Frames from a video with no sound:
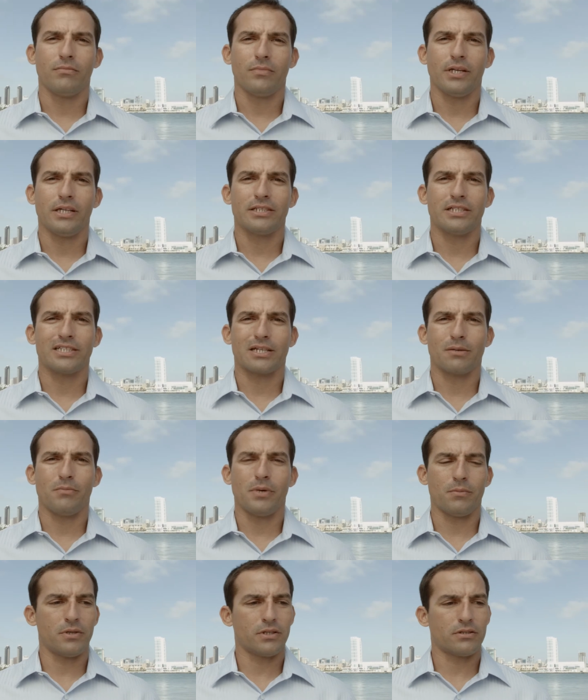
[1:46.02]
is his
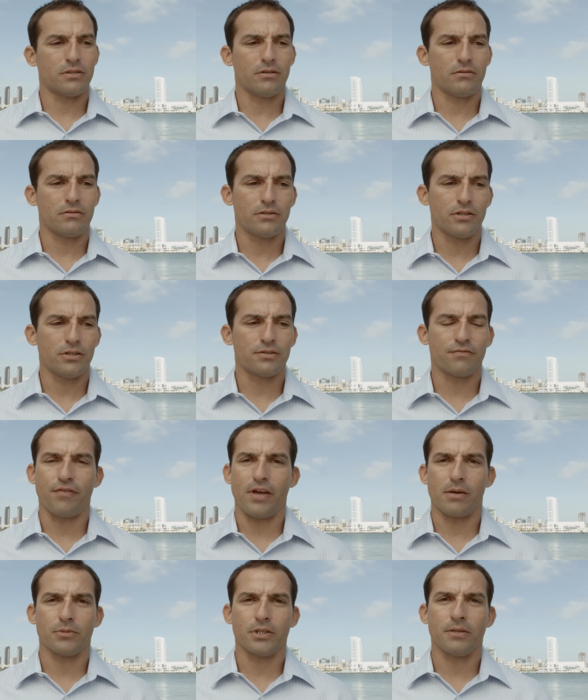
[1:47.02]
commitment to, to his
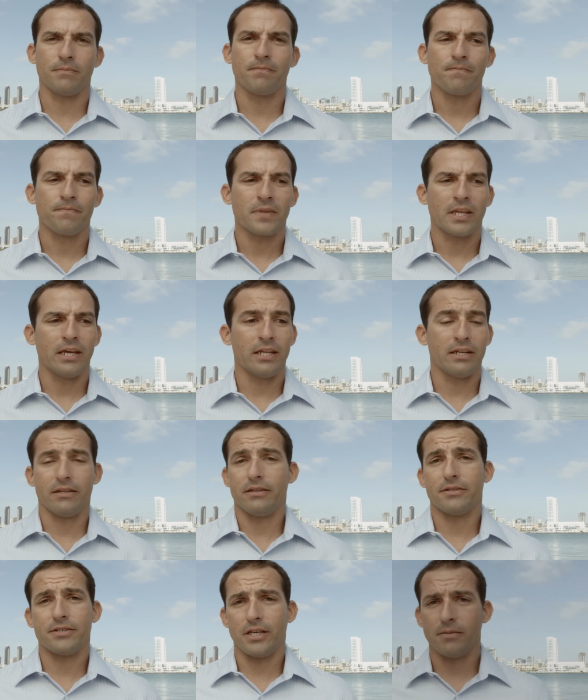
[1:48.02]
family and to
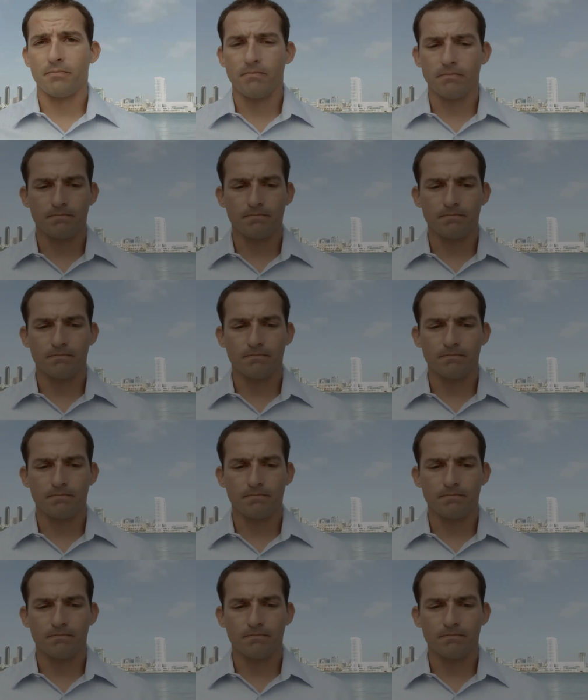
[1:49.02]
the team.